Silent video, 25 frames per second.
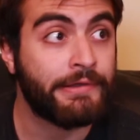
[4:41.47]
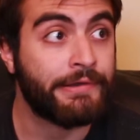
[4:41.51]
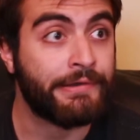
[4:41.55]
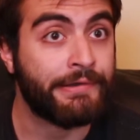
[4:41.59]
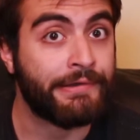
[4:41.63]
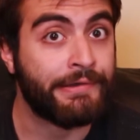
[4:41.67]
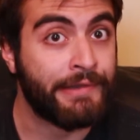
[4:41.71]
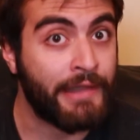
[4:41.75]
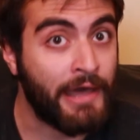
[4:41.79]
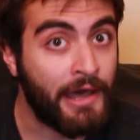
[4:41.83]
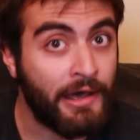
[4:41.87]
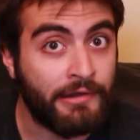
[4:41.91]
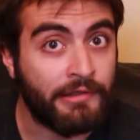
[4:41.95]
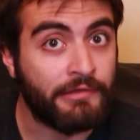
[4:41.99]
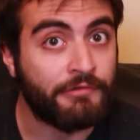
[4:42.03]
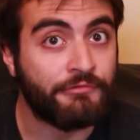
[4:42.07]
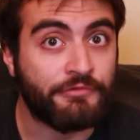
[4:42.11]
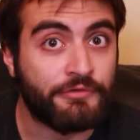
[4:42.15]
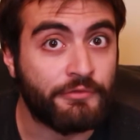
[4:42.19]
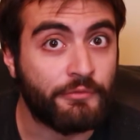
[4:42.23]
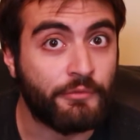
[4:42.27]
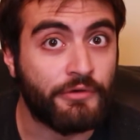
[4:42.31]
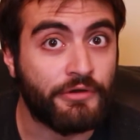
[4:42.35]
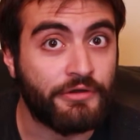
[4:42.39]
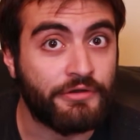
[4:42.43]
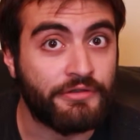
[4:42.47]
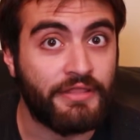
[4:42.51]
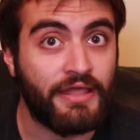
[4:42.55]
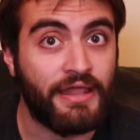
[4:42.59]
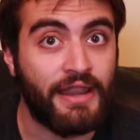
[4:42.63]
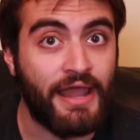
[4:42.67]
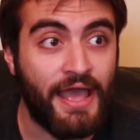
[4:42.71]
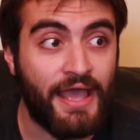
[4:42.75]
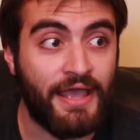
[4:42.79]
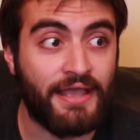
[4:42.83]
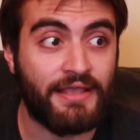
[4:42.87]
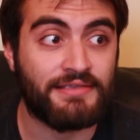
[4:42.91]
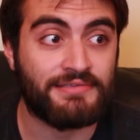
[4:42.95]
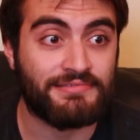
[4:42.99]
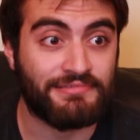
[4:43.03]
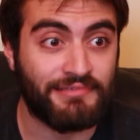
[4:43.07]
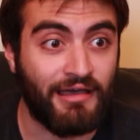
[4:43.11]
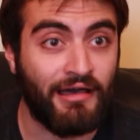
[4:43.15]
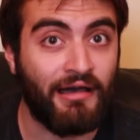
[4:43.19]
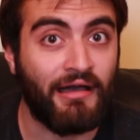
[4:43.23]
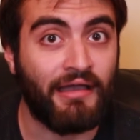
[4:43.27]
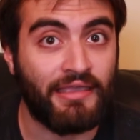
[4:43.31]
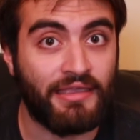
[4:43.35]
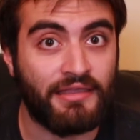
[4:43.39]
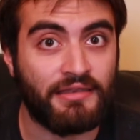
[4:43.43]
not every word that has
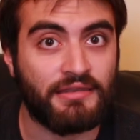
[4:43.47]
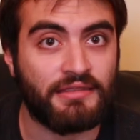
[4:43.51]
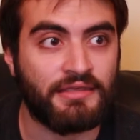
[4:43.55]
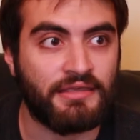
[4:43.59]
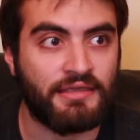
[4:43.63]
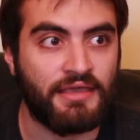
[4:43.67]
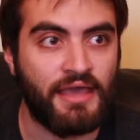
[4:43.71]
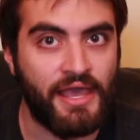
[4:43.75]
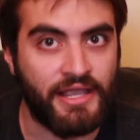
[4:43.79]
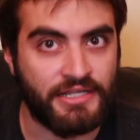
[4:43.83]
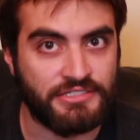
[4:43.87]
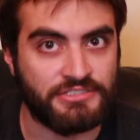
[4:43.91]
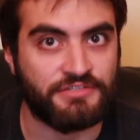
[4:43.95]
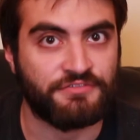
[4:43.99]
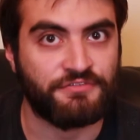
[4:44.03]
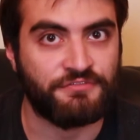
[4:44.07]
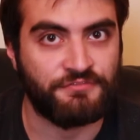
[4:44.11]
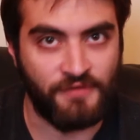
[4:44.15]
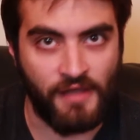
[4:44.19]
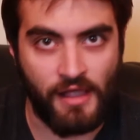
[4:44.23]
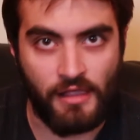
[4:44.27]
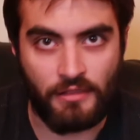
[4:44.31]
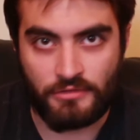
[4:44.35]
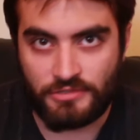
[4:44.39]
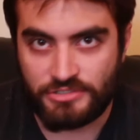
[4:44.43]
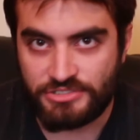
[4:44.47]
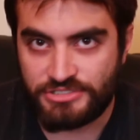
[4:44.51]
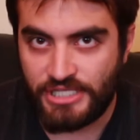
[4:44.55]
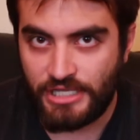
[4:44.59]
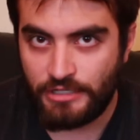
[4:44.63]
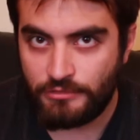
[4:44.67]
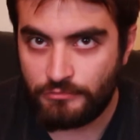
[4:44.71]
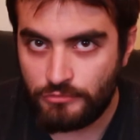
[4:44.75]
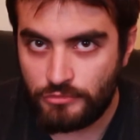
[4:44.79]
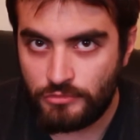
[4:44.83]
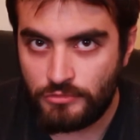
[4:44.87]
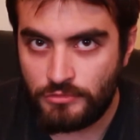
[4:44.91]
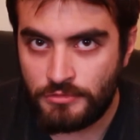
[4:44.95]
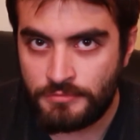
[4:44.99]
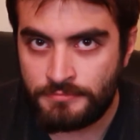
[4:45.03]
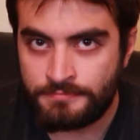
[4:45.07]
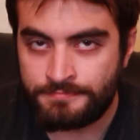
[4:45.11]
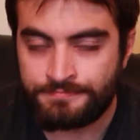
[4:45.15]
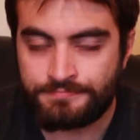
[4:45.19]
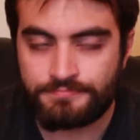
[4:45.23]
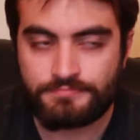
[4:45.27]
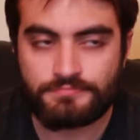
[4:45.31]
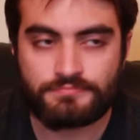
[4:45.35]
I and E actually follows that rule.